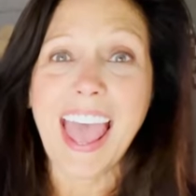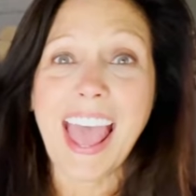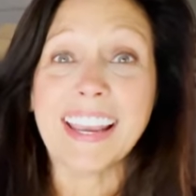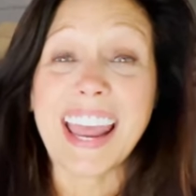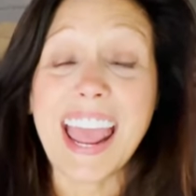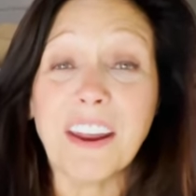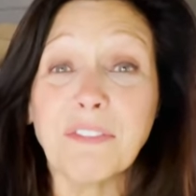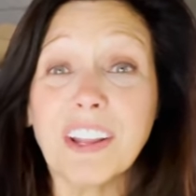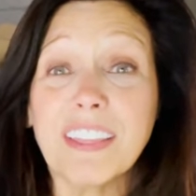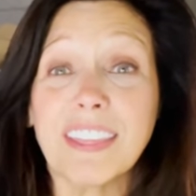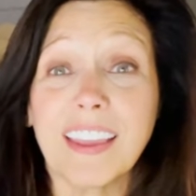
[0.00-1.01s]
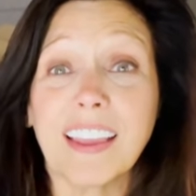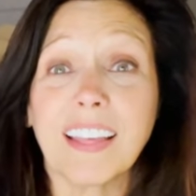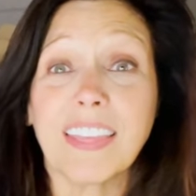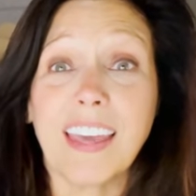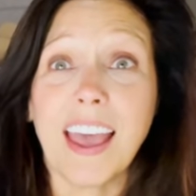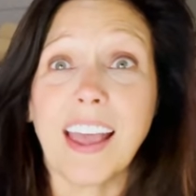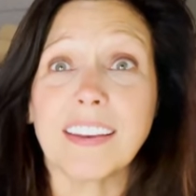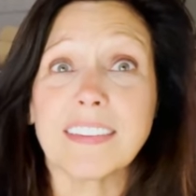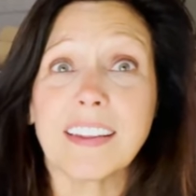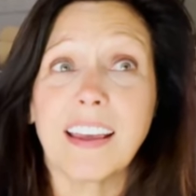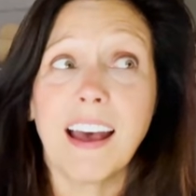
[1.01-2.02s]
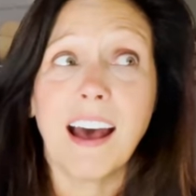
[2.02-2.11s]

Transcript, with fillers: And everything that